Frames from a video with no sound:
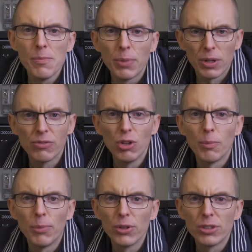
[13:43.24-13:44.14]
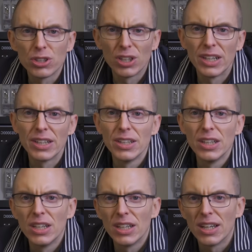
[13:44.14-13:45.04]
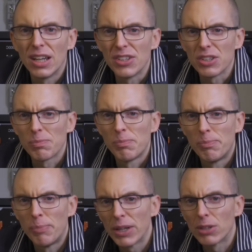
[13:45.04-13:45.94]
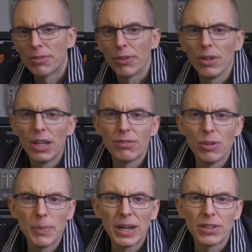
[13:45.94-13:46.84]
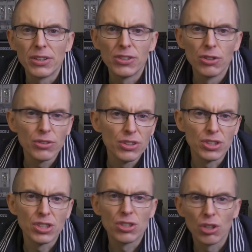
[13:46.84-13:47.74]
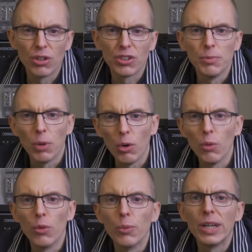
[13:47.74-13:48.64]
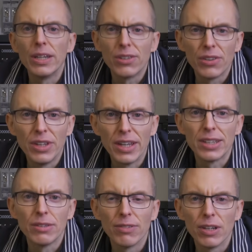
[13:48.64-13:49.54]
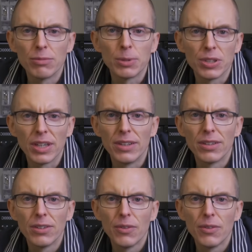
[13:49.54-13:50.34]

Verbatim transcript: but I've not bothered trying, as it's better for the life of the batteries not to discharge them all the way to the ninety-five percent.